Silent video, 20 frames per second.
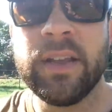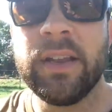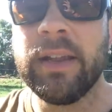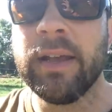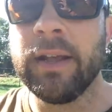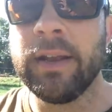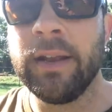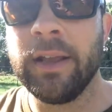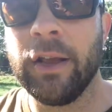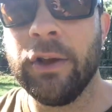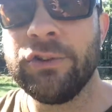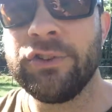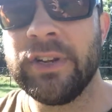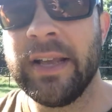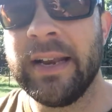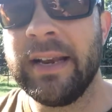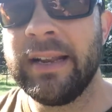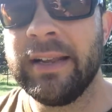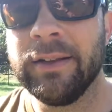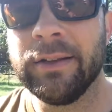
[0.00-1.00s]
could
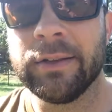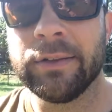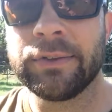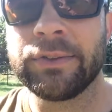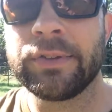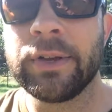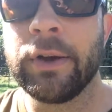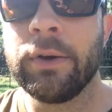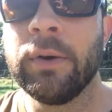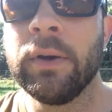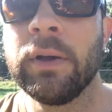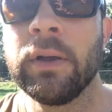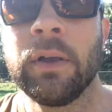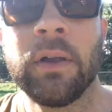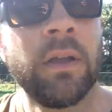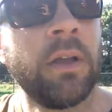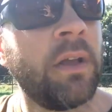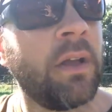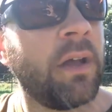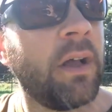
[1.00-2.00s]
negotiate a deal. So
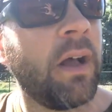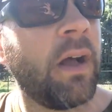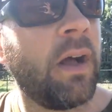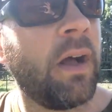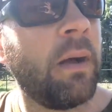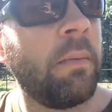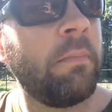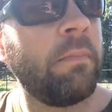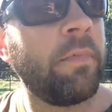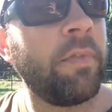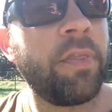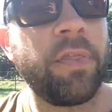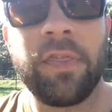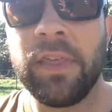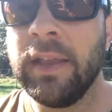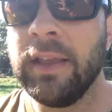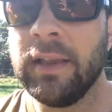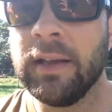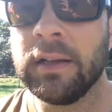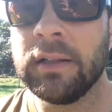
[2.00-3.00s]

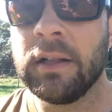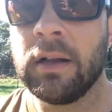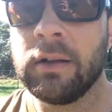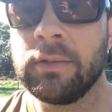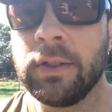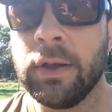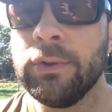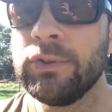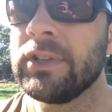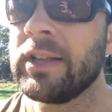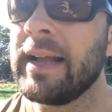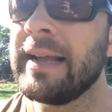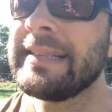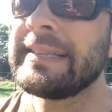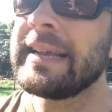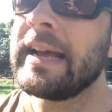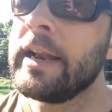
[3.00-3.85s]
thinking along those lines,